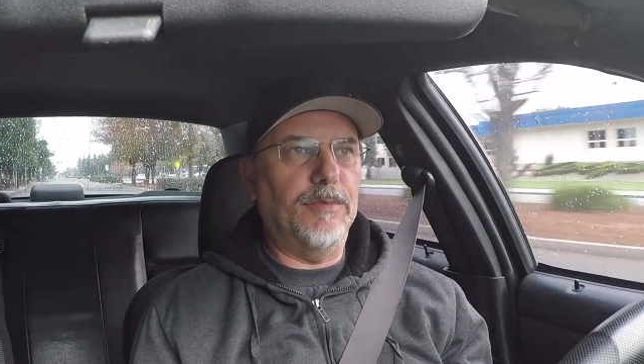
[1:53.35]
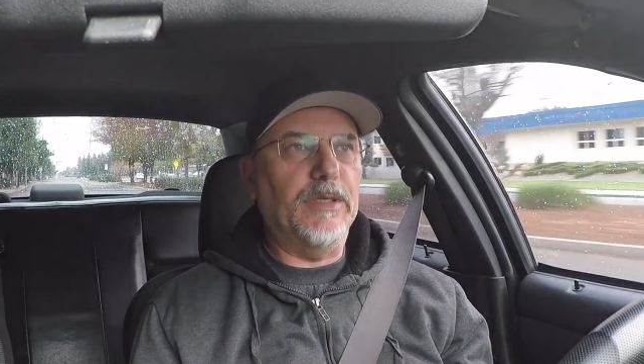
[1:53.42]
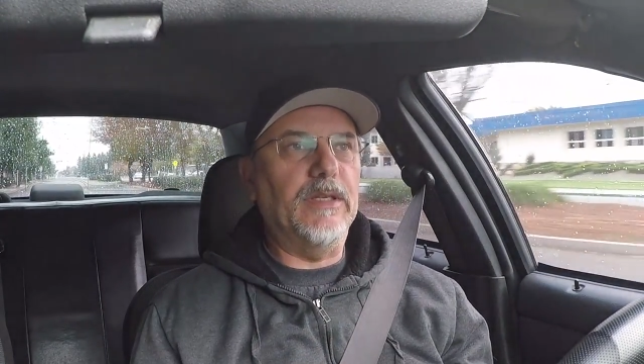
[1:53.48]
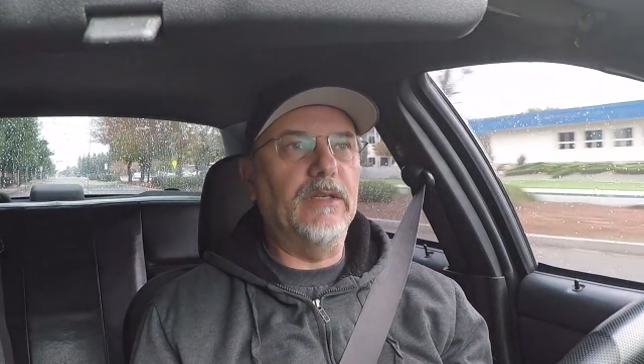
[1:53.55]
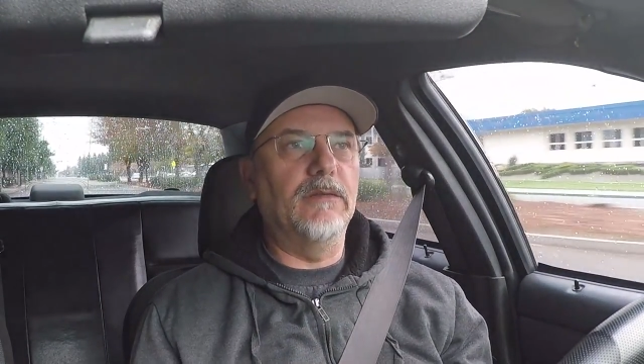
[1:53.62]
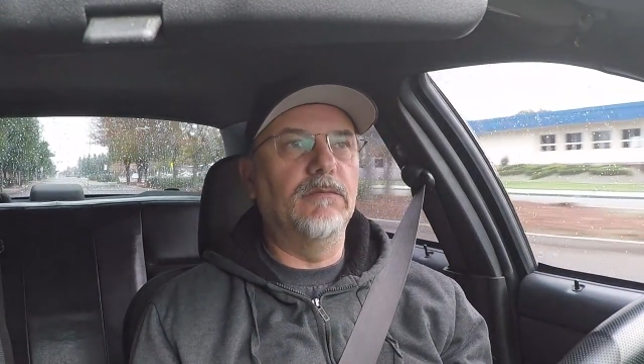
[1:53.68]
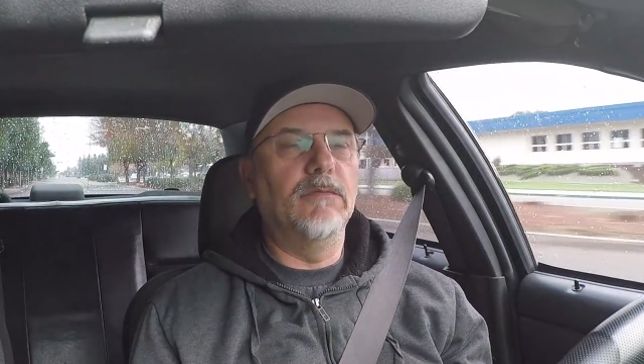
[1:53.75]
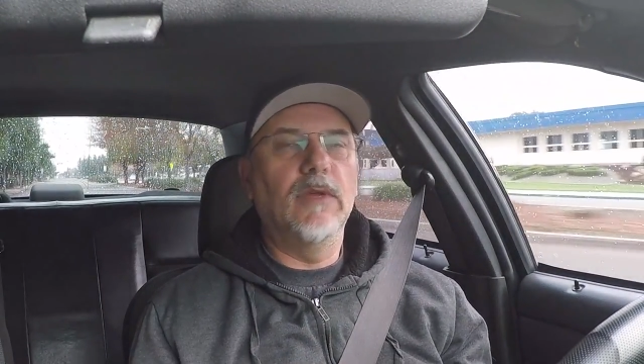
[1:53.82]

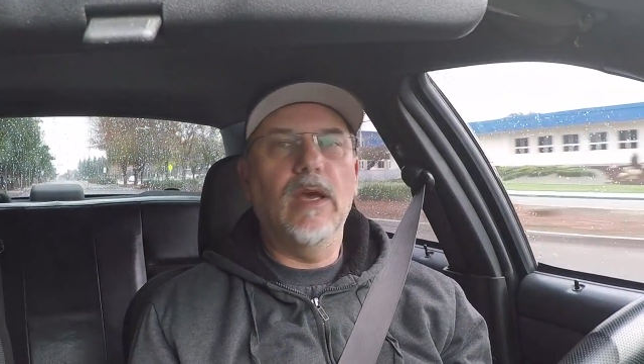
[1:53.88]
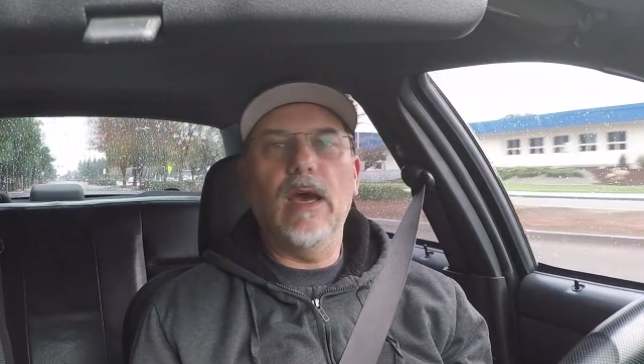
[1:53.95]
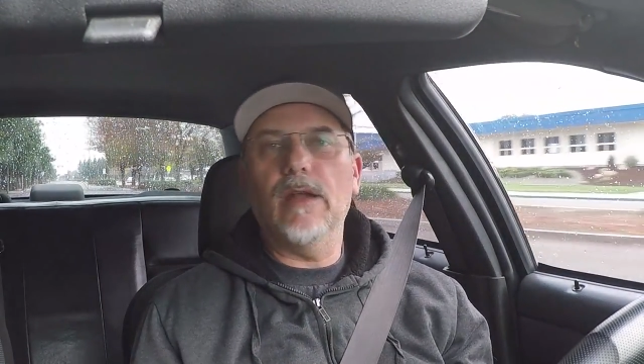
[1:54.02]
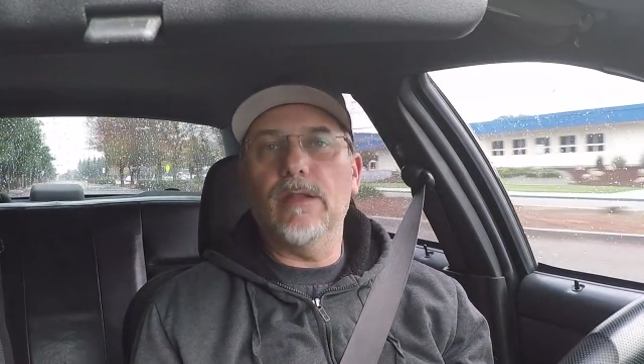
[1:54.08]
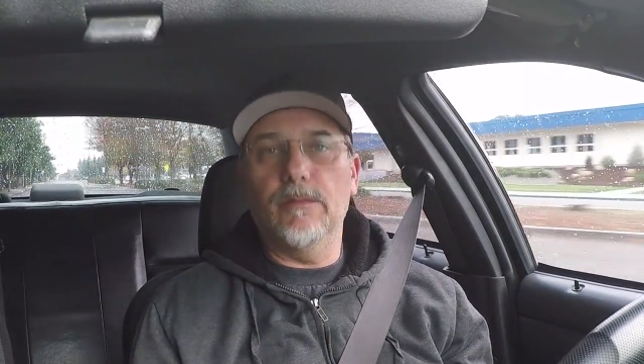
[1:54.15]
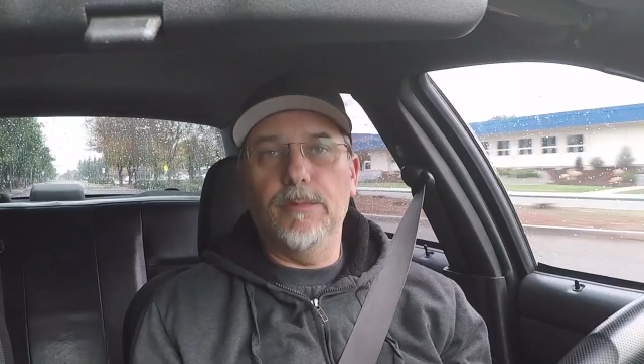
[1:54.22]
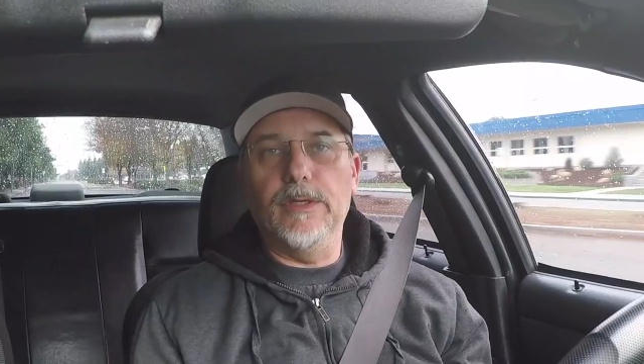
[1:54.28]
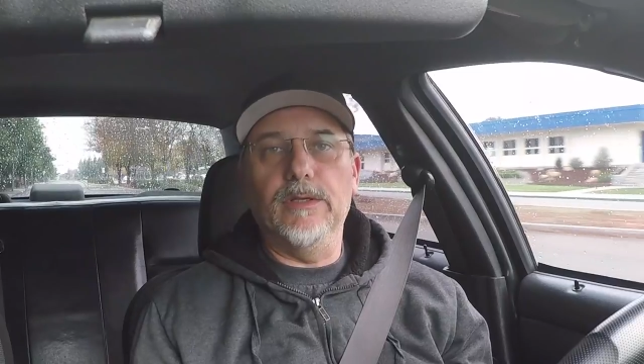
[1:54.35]
bead, out
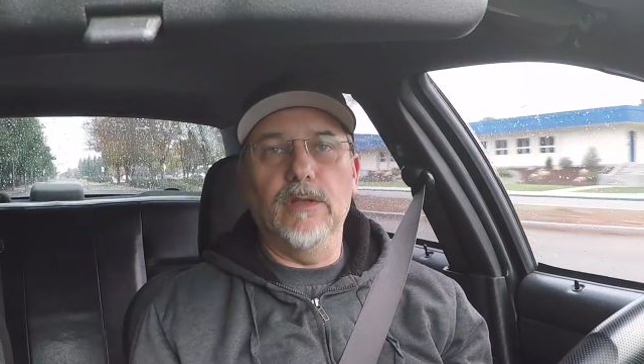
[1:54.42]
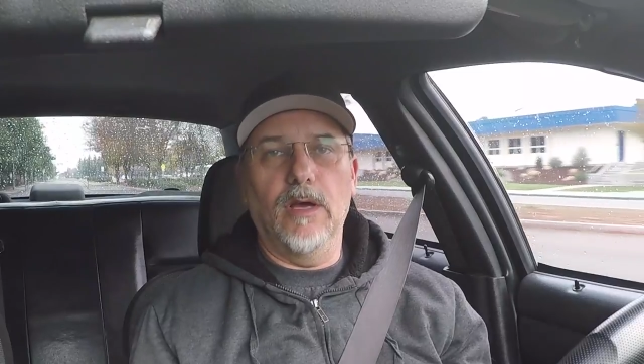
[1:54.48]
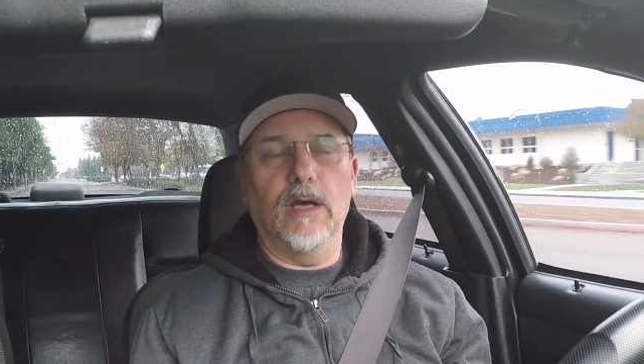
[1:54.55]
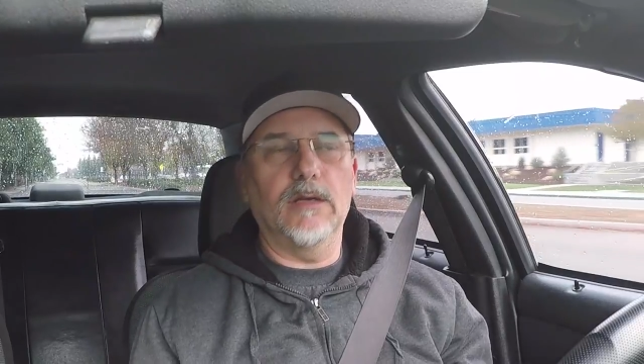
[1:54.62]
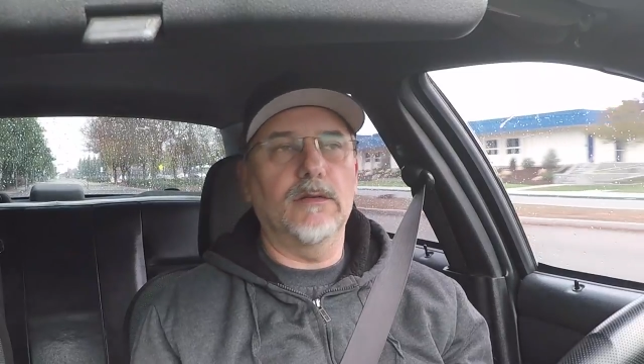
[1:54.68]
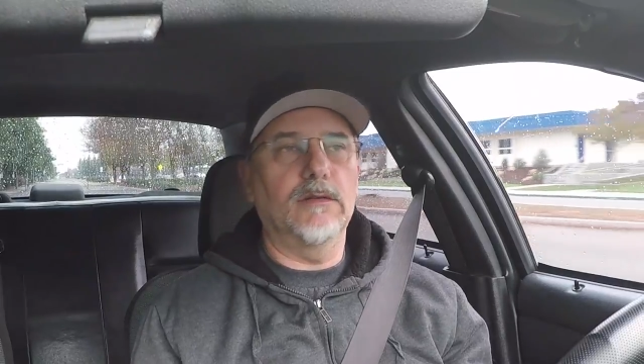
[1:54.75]
of the bead lock.